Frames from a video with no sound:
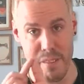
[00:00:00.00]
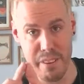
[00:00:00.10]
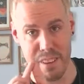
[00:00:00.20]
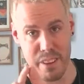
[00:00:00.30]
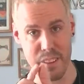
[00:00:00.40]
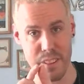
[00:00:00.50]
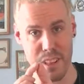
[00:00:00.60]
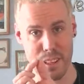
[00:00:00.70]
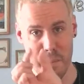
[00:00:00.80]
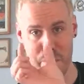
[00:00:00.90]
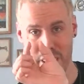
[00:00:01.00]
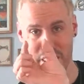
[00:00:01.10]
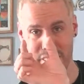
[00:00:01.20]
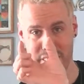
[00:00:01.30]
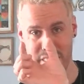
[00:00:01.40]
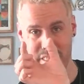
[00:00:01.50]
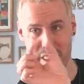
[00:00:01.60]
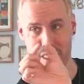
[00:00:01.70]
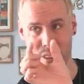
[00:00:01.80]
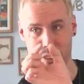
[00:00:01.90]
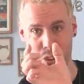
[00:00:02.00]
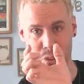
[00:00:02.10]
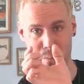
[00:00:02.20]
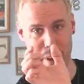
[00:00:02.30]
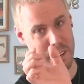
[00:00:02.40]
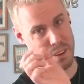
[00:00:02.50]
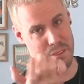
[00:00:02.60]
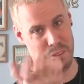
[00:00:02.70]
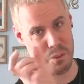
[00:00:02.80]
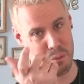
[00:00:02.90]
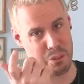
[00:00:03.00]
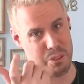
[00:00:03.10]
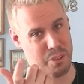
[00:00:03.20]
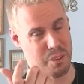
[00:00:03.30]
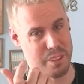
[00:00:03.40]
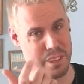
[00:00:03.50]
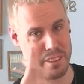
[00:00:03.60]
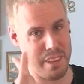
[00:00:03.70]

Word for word: you said, like, the bigger the stitching, the better, the worse the quality is.